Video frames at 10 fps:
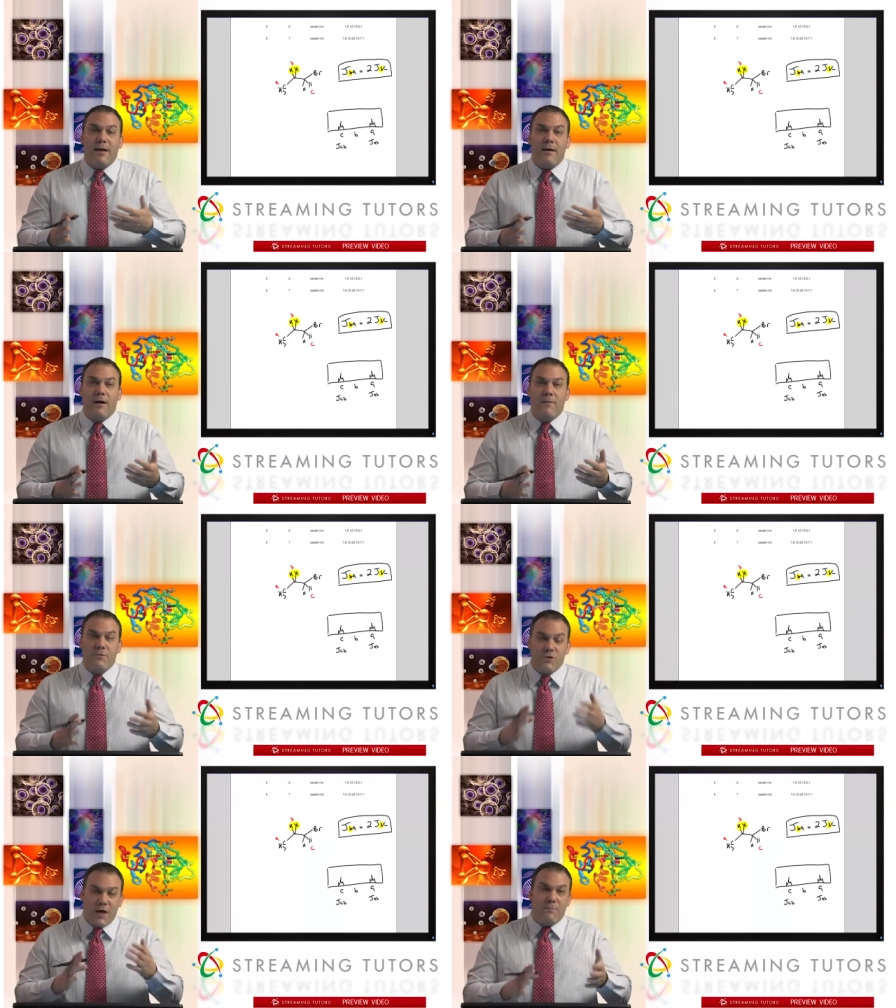uh,
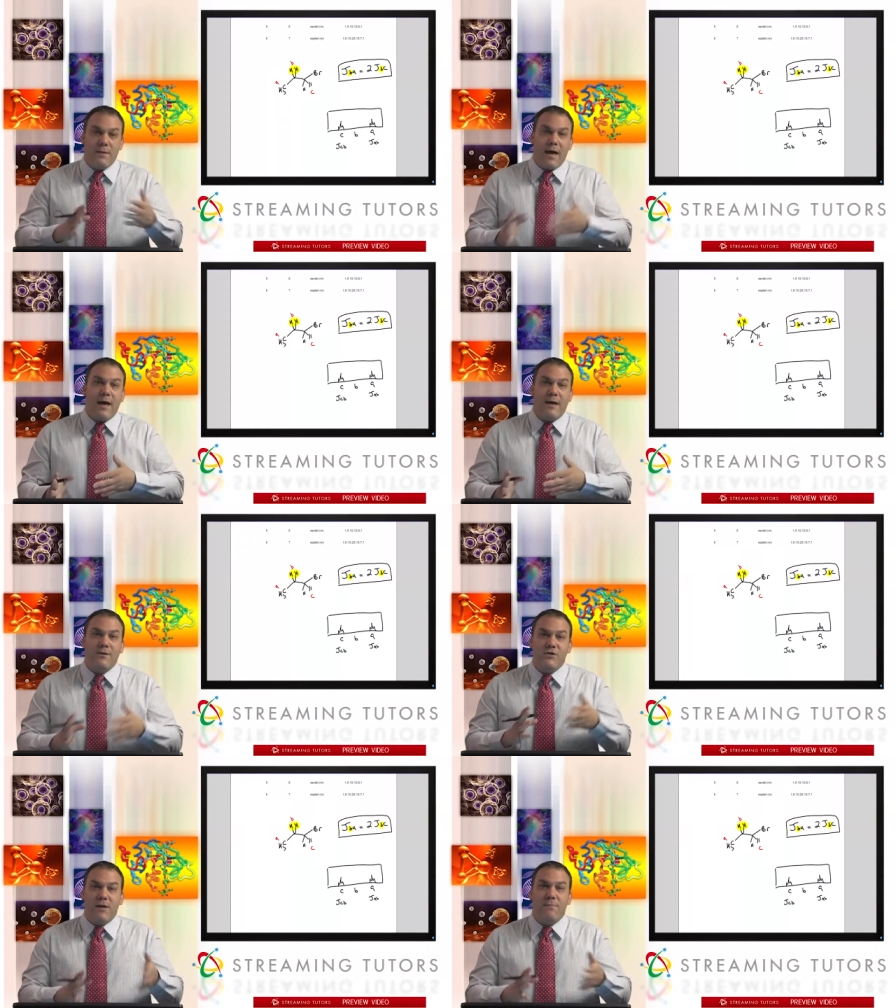JBA
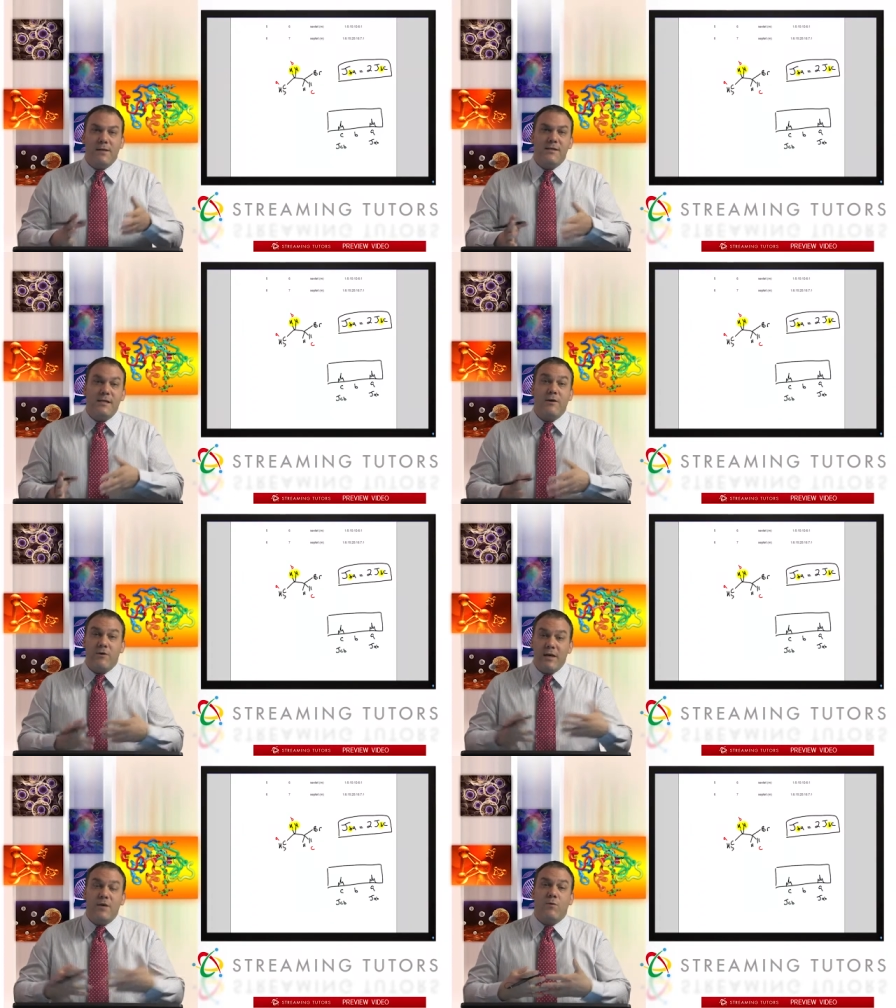and JBC are
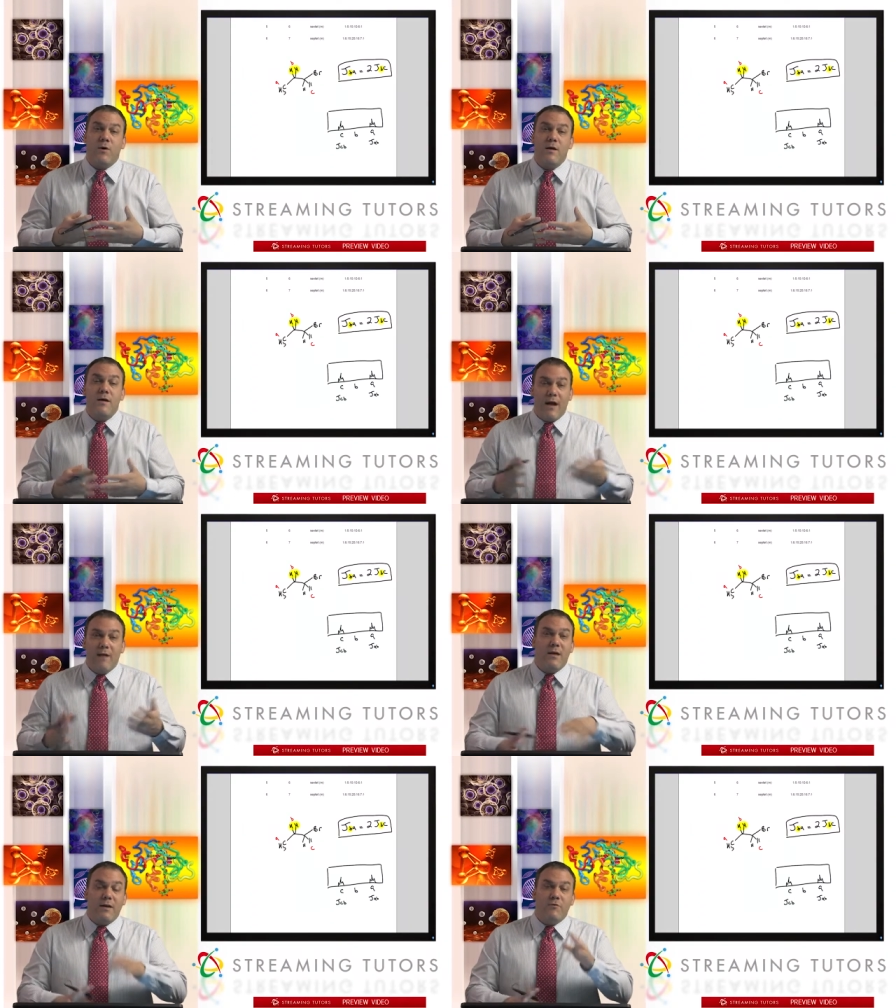equal,
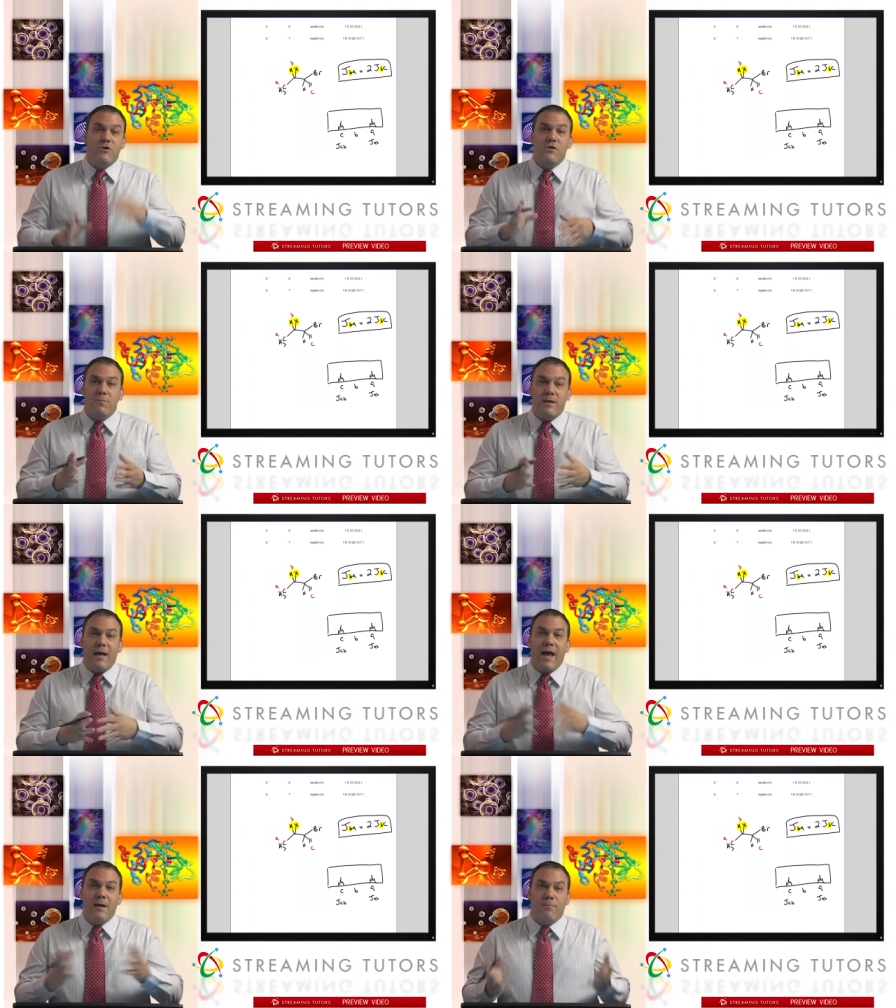and then it would just be
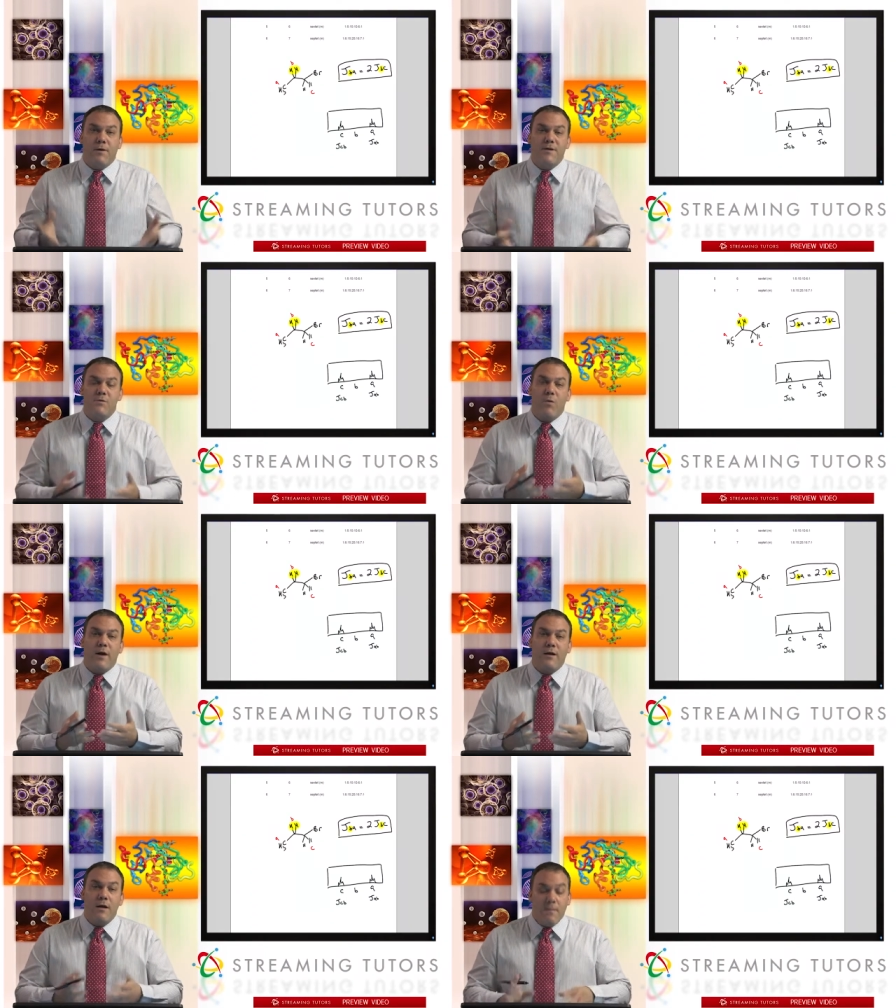N plus 1.